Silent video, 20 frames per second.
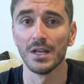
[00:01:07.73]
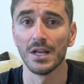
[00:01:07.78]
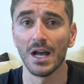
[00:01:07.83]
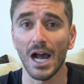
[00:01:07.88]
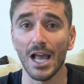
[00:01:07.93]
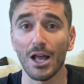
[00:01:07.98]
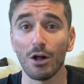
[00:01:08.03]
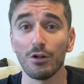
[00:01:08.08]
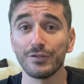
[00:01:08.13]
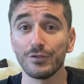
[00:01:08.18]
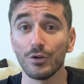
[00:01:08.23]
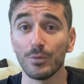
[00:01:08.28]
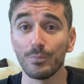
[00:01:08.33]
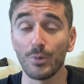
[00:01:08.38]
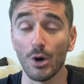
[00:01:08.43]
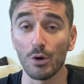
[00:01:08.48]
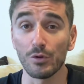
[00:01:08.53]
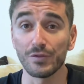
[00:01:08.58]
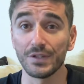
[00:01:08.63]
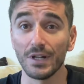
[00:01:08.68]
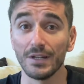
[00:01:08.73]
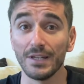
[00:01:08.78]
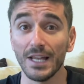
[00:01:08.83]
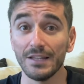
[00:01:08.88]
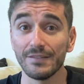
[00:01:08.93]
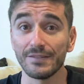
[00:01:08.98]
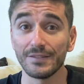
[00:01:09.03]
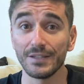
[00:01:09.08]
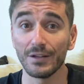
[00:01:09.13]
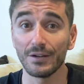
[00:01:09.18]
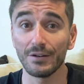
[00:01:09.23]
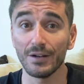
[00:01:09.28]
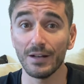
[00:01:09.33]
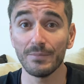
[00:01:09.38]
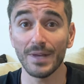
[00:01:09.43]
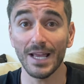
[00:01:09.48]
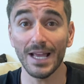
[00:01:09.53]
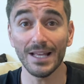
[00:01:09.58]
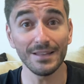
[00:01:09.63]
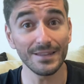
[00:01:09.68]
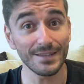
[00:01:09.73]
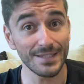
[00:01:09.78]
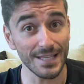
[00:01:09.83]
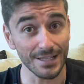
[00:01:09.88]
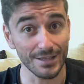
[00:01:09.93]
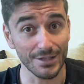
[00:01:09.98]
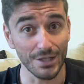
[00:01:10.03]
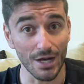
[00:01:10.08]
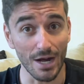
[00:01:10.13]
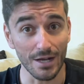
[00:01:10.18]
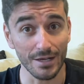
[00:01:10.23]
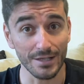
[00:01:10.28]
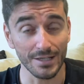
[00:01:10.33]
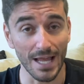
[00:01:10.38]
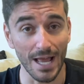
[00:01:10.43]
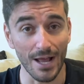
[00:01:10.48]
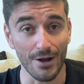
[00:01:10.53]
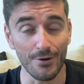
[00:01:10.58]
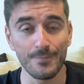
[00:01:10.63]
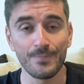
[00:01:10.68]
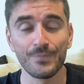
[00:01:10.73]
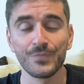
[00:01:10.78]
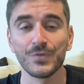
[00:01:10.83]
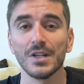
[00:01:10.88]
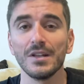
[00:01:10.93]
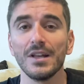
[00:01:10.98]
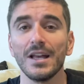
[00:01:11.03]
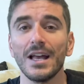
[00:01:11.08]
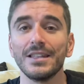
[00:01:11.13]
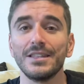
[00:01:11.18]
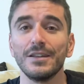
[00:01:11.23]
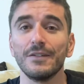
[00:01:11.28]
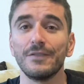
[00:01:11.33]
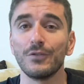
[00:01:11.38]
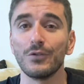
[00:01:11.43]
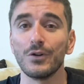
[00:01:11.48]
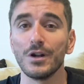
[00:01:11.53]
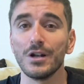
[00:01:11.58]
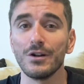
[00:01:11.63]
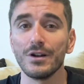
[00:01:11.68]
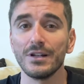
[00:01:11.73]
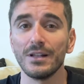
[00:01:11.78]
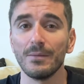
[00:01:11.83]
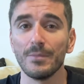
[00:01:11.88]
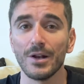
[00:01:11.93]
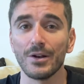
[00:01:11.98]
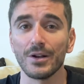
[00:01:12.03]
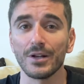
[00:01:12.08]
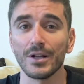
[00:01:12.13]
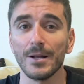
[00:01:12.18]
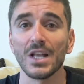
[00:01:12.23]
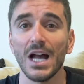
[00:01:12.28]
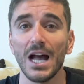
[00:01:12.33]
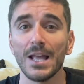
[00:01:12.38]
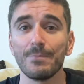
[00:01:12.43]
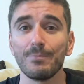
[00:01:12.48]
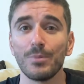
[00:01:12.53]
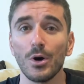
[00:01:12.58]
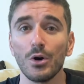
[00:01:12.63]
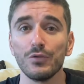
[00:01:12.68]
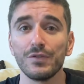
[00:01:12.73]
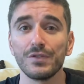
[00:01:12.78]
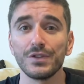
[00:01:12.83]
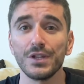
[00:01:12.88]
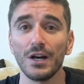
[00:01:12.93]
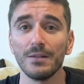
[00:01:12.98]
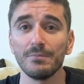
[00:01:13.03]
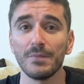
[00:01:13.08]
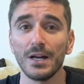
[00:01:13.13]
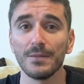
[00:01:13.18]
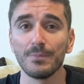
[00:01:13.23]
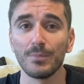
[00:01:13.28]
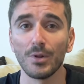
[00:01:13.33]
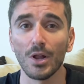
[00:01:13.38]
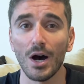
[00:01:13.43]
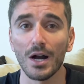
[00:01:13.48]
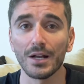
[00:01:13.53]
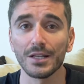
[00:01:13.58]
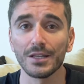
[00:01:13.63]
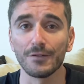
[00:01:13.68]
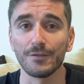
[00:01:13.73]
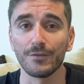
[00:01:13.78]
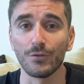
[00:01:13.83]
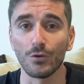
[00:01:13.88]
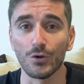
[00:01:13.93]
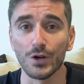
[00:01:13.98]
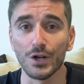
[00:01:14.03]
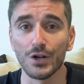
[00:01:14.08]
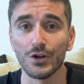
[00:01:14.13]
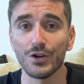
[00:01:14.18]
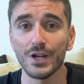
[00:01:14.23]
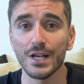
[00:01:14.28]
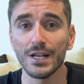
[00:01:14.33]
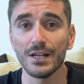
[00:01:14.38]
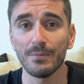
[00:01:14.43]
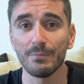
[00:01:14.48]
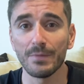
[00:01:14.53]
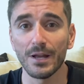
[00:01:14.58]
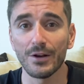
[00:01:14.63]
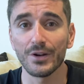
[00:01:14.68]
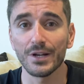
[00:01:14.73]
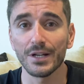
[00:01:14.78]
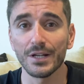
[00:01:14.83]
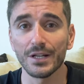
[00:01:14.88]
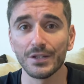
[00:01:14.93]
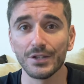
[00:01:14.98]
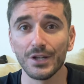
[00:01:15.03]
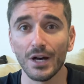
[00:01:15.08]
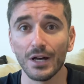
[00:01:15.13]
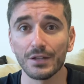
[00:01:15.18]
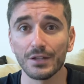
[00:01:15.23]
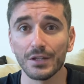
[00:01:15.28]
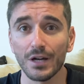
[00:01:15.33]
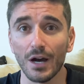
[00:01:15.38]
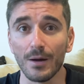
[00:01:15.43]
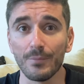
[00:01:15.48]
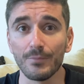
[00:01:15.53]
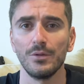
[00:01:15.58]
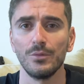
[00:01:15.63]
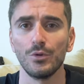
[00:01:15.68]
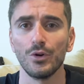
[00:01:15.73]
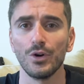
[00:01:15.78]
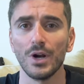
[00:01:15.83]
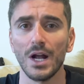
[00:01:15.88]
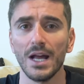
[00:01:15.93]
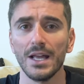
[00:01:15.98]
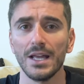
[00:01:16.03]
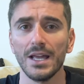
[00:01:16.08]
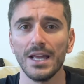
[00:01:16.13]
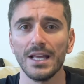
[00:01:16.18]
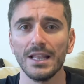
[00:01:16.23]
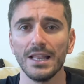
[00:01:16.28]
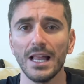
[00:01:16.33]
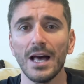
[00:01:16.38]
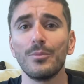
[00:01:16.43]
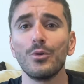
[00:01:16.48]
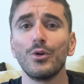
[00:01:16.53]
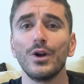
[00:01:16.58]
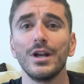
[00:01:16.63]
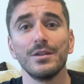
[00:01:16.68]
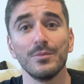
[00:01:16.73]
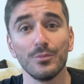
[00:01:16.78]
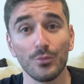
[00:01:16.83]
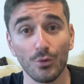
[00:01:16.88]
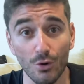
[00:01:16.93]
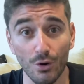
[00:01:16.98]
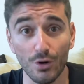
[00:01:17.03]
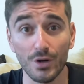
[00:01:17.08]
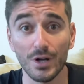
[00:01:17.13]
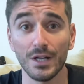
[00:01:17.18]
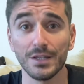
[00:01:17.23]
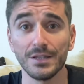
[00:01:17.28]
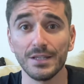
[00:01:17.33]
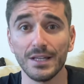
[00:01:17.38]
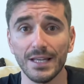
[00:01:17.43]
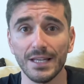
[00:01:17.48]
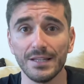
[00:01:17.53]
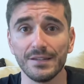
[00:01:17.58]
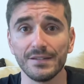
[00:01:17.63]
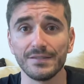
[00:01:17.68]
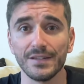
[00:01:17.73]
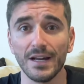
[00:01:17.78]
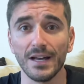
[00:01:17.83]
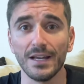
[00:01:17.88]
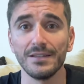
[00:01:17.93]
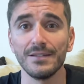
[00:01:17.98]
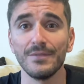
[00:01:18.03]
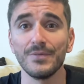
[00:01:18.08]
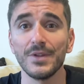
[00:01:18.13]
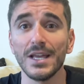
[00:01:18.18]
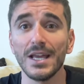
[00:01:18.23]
I also post on Instagram and TikTok now at The Foreigner in America. I post on my blog, theforeignerinamerica.com, where I elaborate more on the inside.